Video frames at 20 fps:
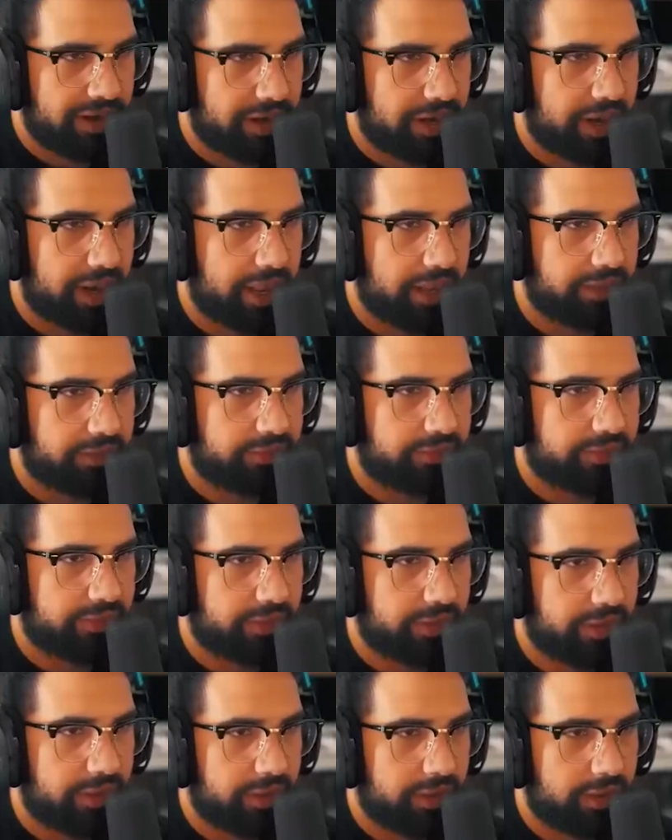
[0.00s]
nice
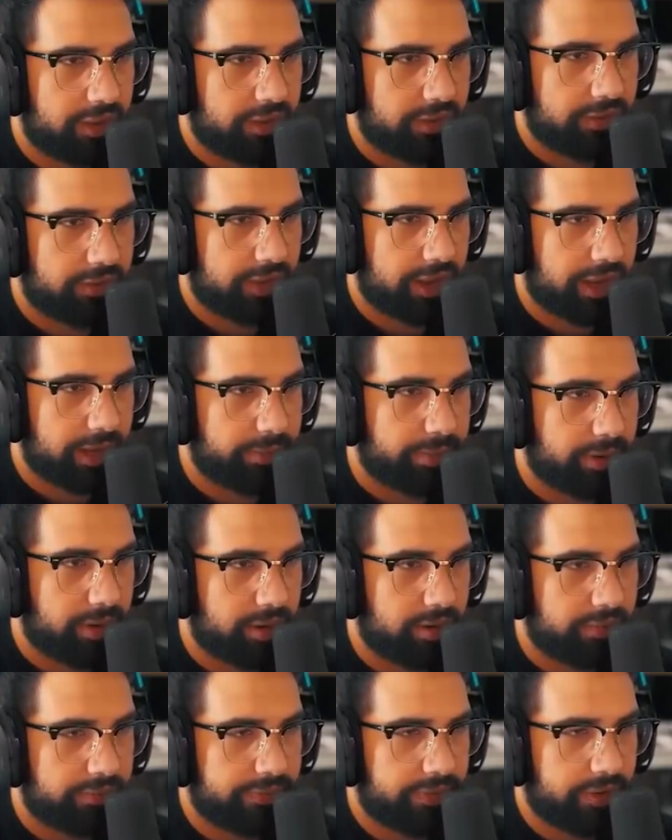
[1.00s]
type of